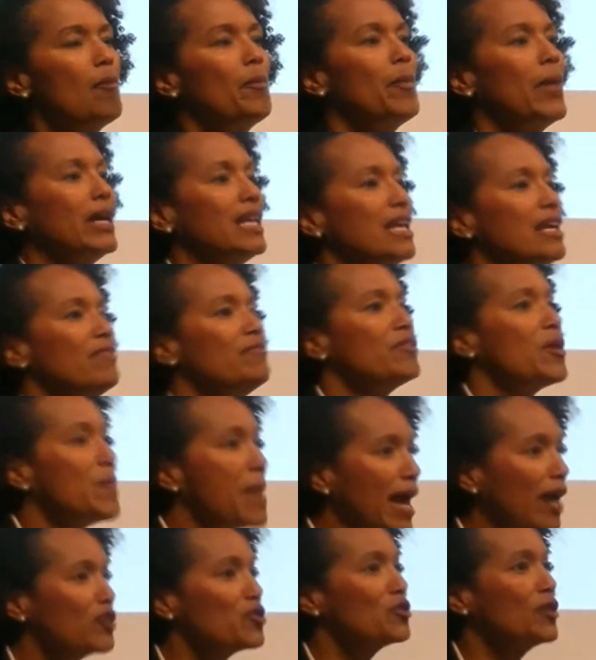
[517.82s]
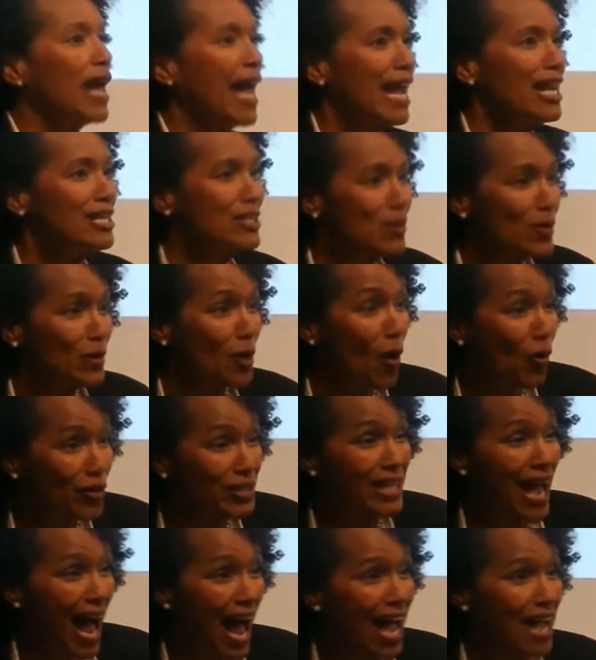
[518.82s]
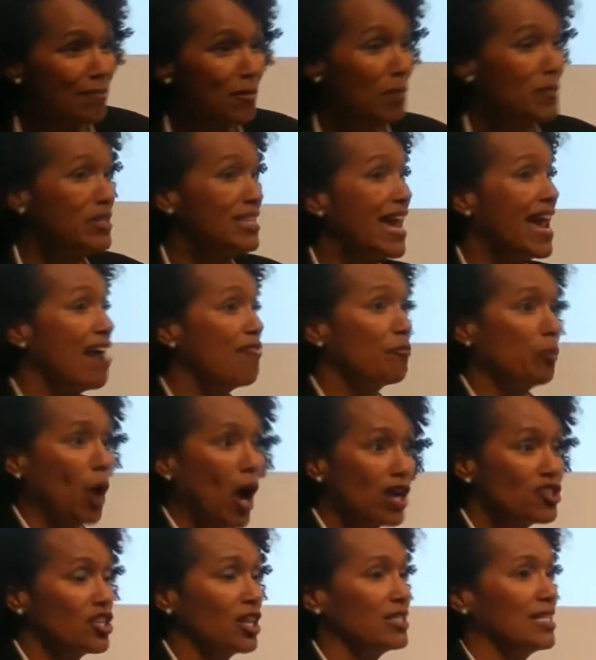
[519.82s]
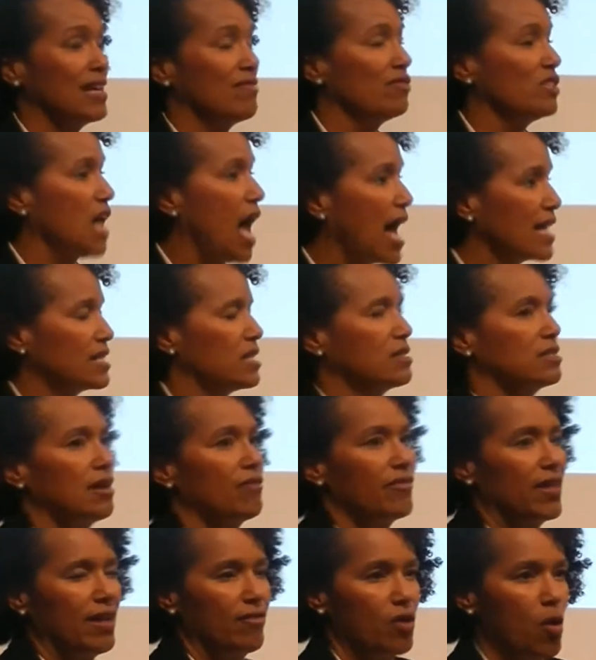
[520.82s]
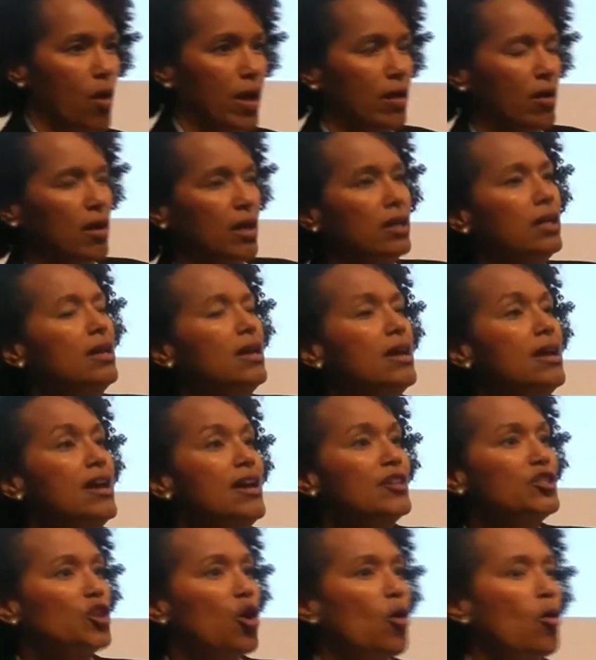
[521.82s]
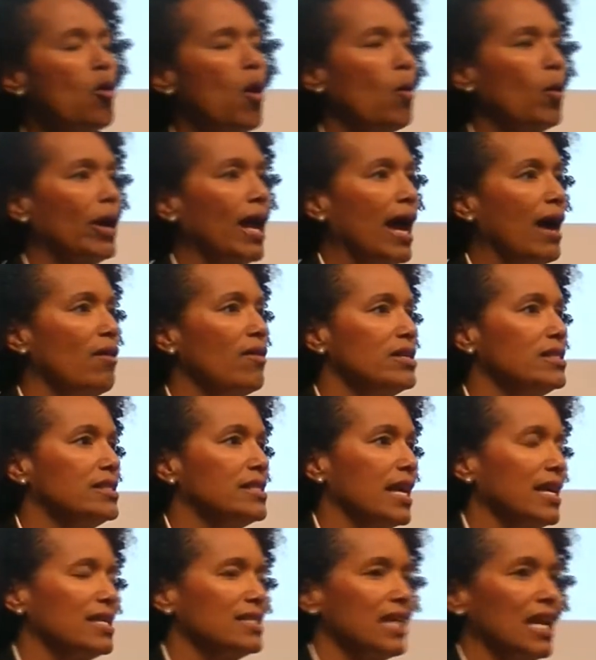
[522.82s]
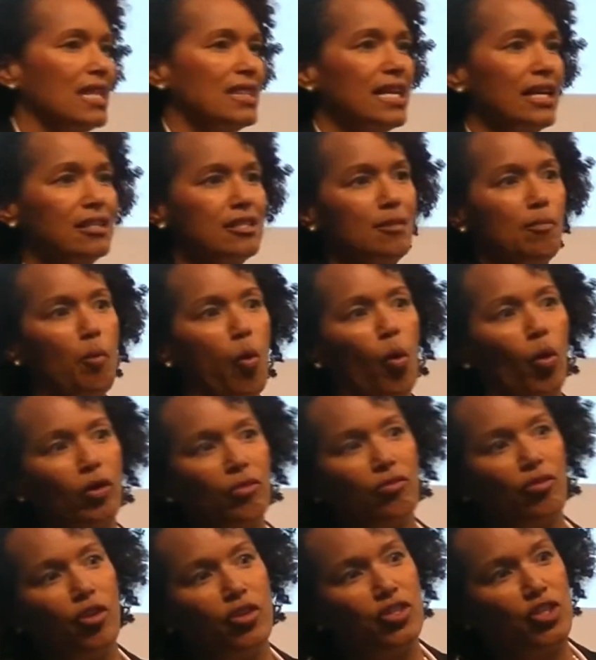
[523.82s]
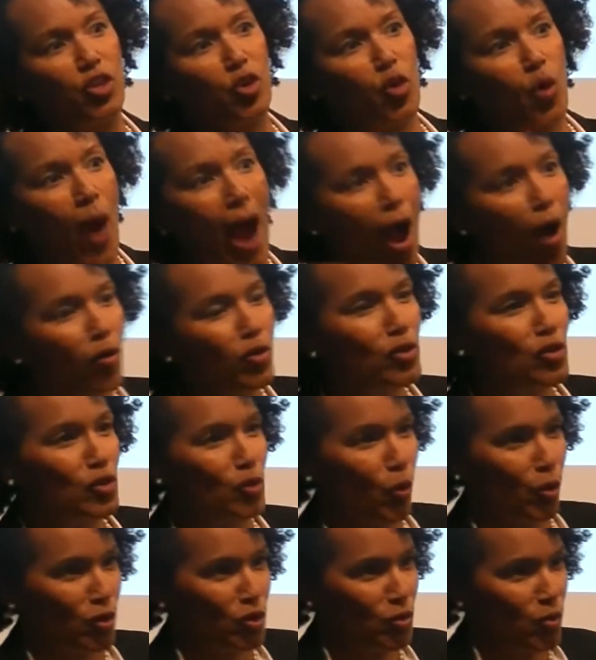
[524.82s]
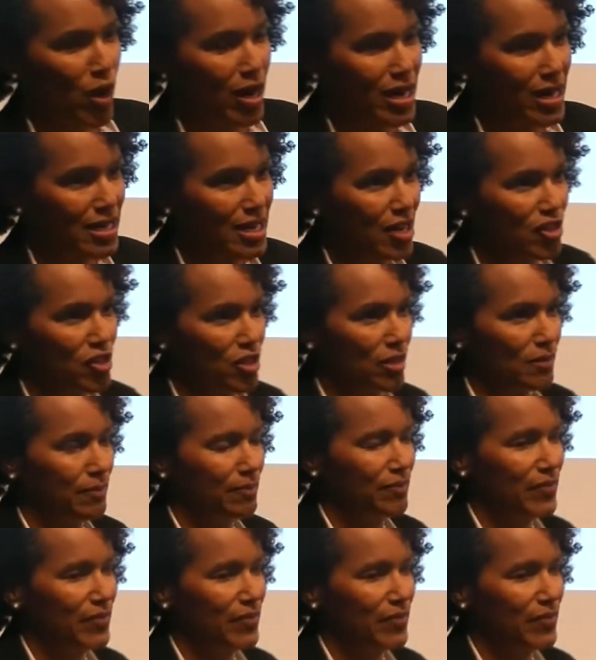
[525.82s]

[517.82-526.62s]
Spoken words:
But the manager can't do it all the time. I mean, they have projects, they have lots of stuff they have going on. So what I always say is that I think it's important for us to crowdsource recognition.